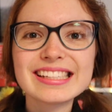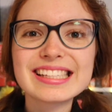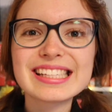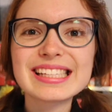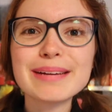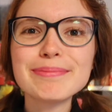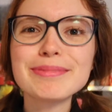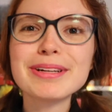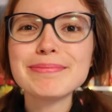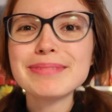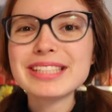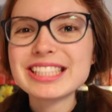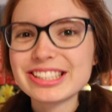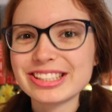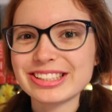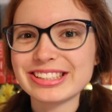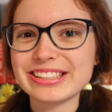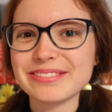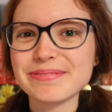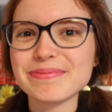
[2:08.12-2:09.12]
Step number
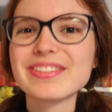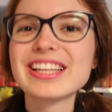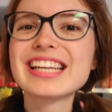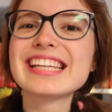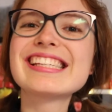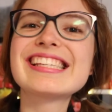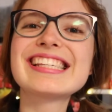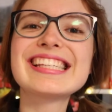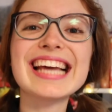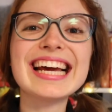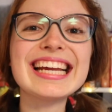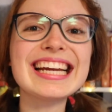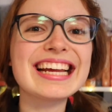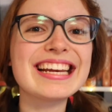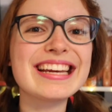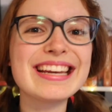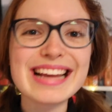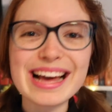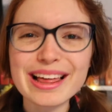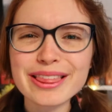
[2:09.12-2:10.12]
2, set
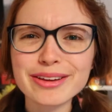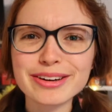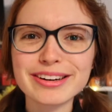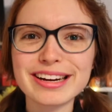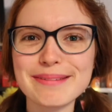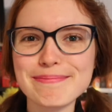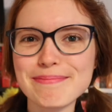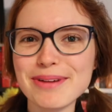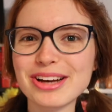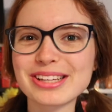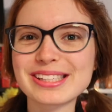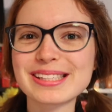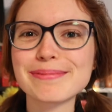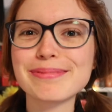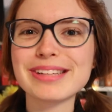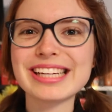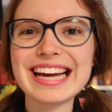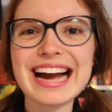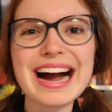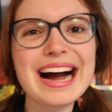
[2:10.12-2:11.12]
another
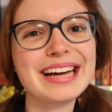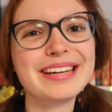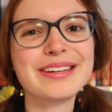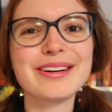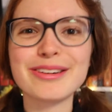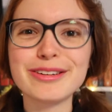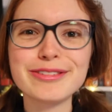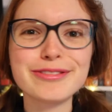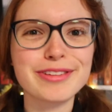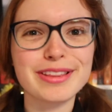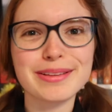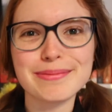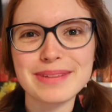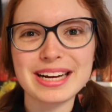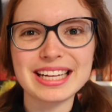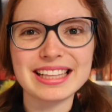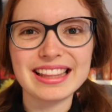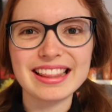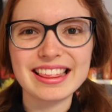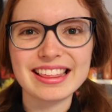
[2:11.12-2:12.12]
impossibly high goal for the
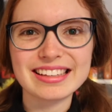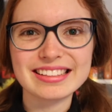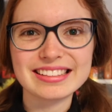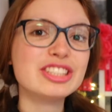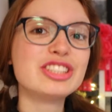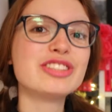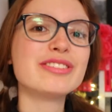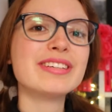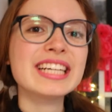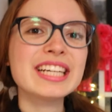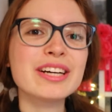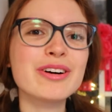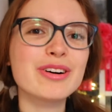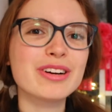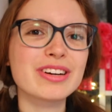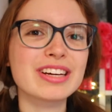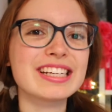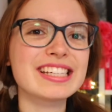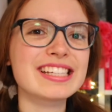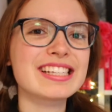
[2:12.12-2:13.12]
month. During
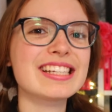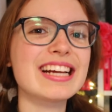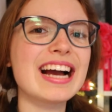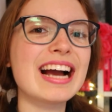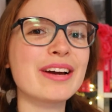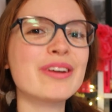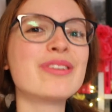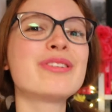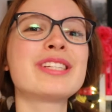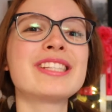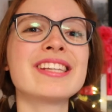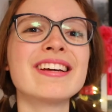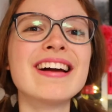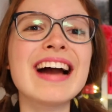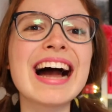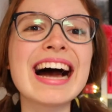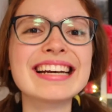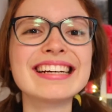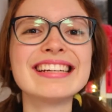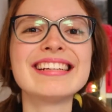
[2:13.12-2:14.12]
August, I also
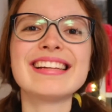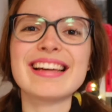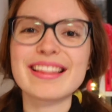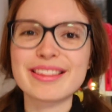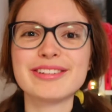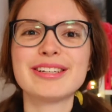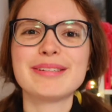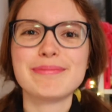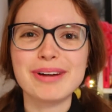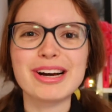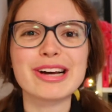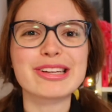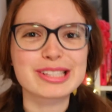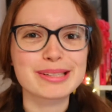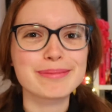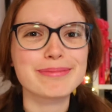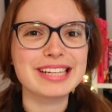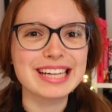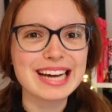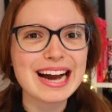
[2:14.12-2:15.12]
had another
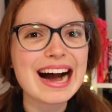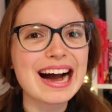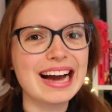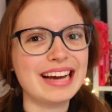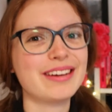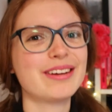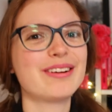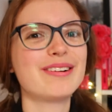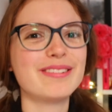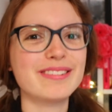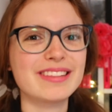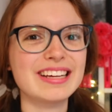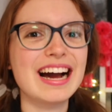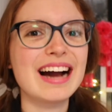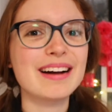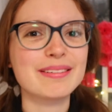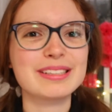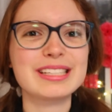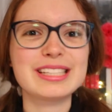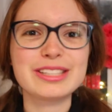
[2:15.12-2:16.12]
impossibly high goal that
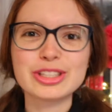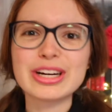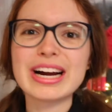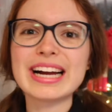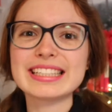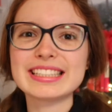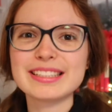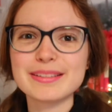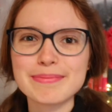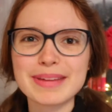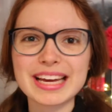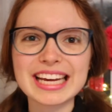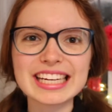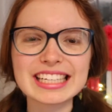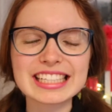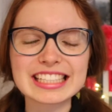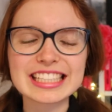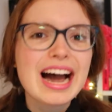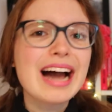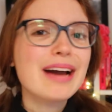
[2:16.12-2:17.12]
I was trying to
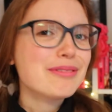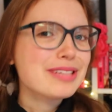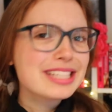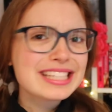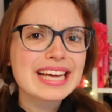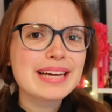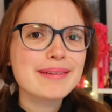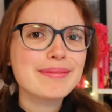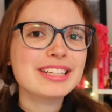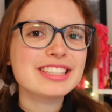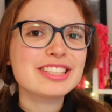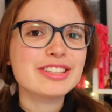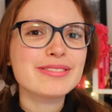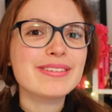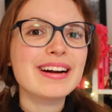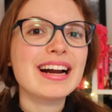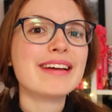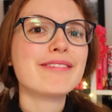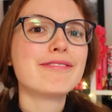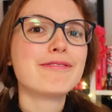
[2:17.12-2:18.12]
meet. I was aiming to
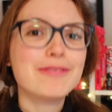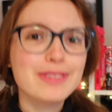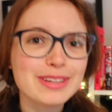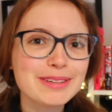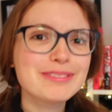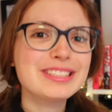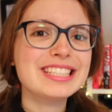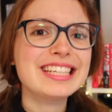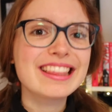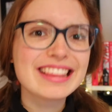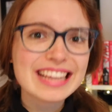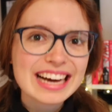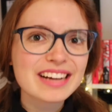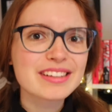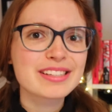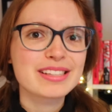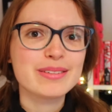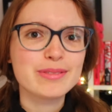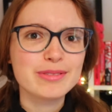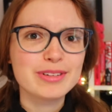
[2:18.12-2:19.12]
write
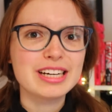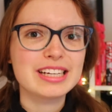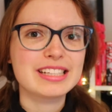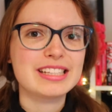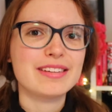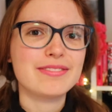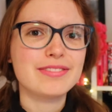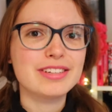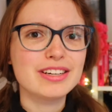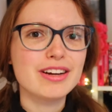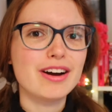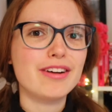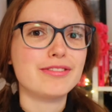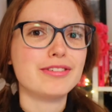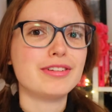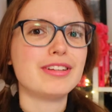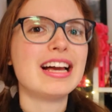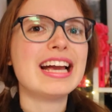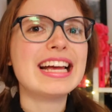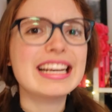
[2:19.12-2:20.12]
50,000 words of a
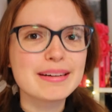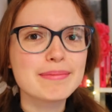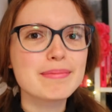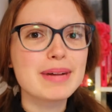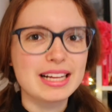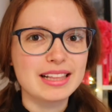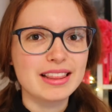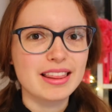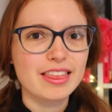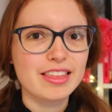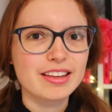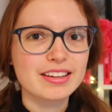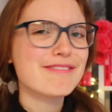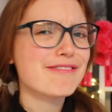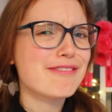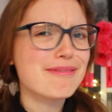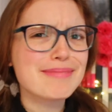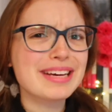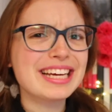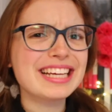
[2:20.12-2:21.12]
novel in a month.
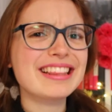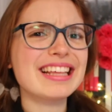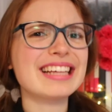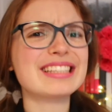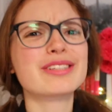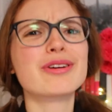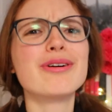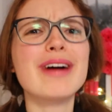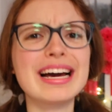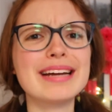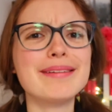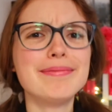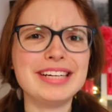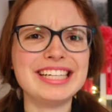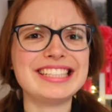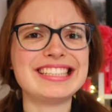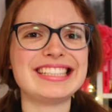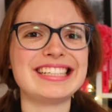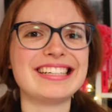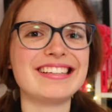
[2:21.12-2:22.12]
For me, that's quite a
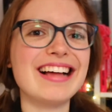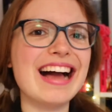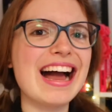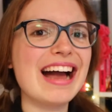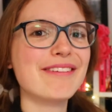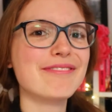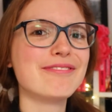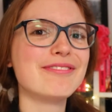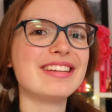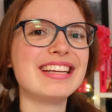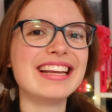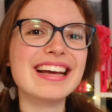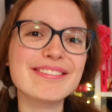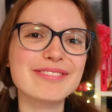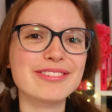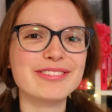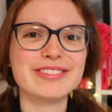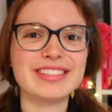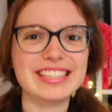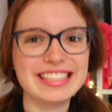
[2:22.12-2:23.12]
big deal. I've
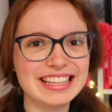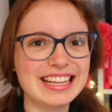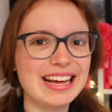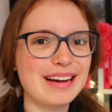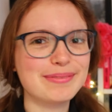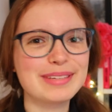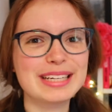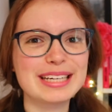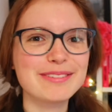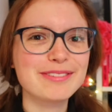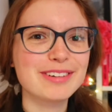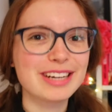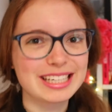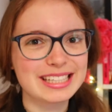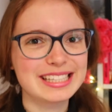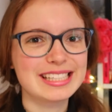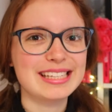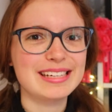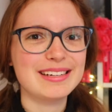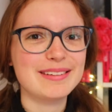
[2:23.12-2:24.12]
never written that many
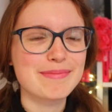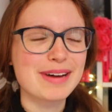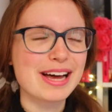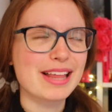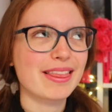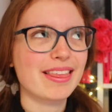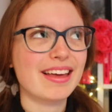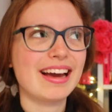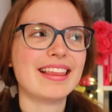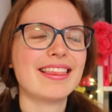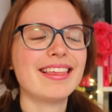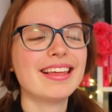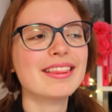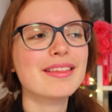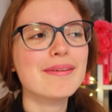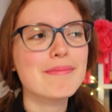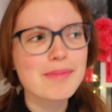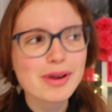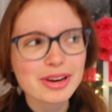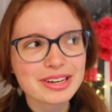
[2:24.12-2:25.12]
words in a month. I think
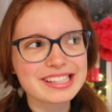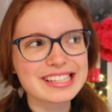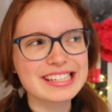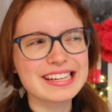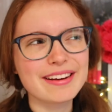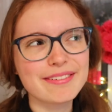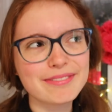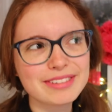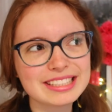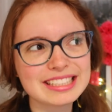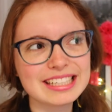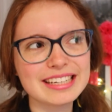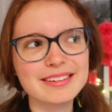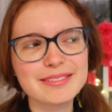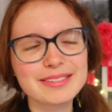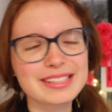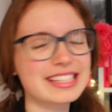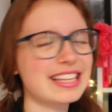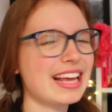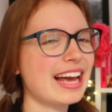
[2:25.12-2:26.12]
the most I ever did
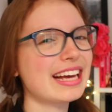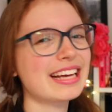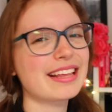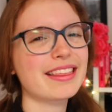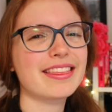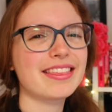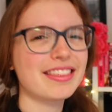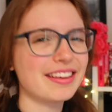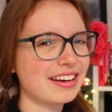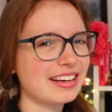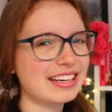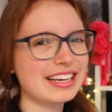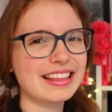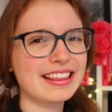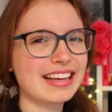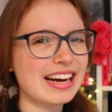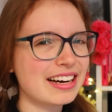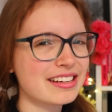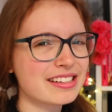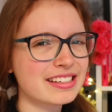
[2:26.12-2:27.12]
was like
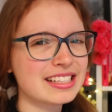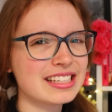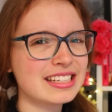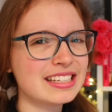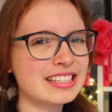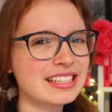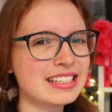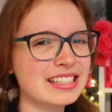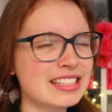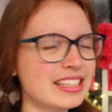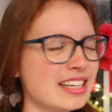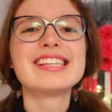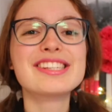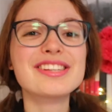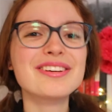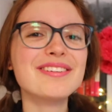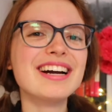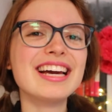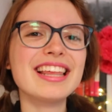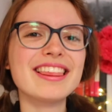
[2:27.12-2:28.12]
30,000.
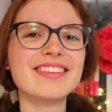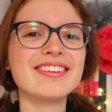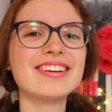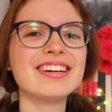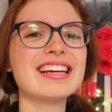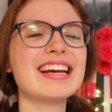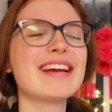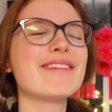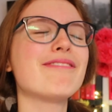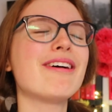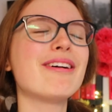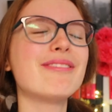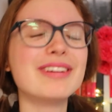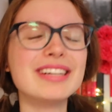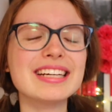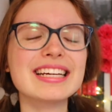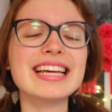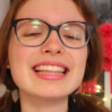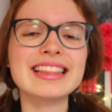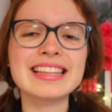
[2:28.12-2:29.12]
So I thought if I
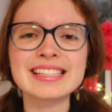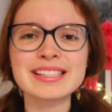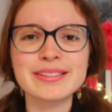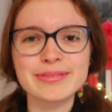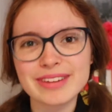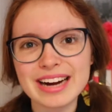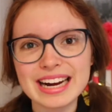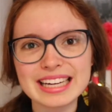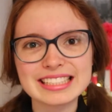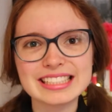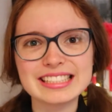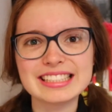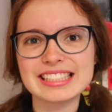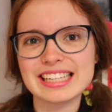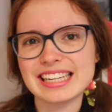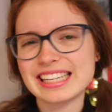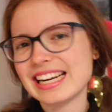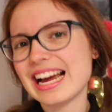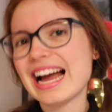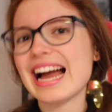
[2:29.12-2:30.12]
want to get this writing
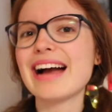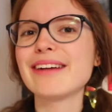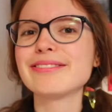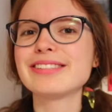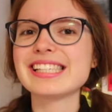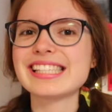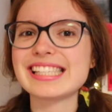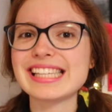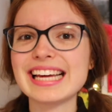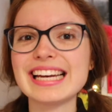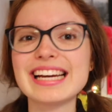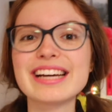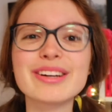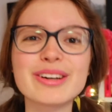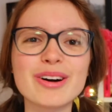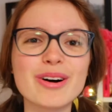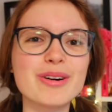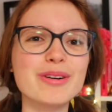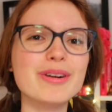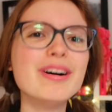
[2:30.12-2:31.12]
done, I have to set a
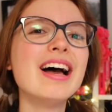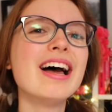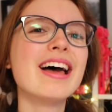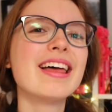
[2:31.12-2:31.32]
goal